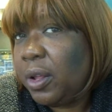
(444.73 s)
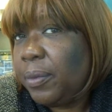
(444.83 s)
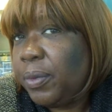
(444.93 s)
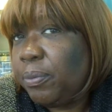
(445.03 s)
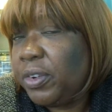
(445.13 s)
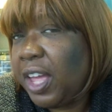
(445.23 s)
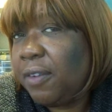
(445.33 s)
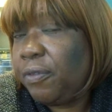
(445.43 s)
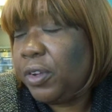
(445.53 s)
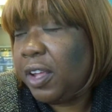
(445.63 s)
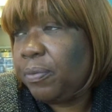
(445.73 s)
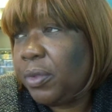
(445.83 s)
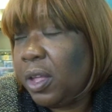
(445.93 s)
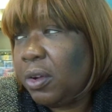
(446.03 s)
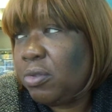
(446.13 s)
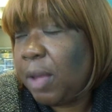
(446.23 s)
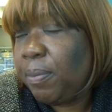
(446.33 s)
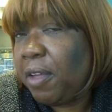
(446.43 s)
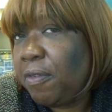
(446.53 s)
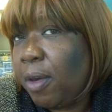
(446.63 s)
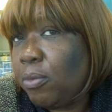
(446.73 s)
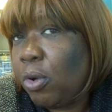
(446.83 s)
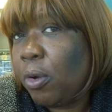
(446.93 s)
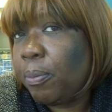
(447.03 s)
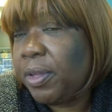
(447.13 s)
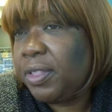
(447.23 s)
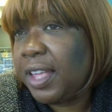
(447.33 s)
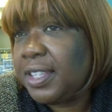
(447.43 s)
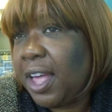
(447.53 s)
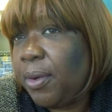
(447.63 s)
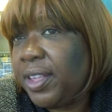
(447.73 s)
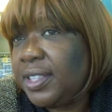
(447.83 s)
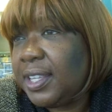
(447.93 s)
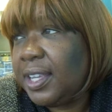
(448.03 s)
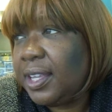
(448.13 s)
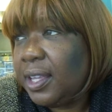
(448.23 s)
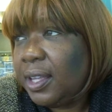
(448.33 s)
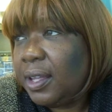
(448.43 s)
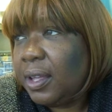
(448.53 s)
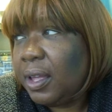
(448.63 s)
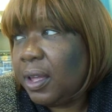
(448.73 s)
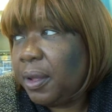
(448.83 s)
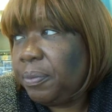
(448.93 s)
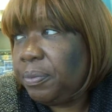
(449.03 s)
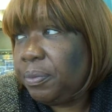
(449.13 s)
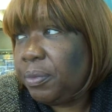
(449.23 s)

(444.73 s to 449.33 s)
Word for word: Okay. Get, forgive, uh, correct me if I'm wrong, but that's how I see um,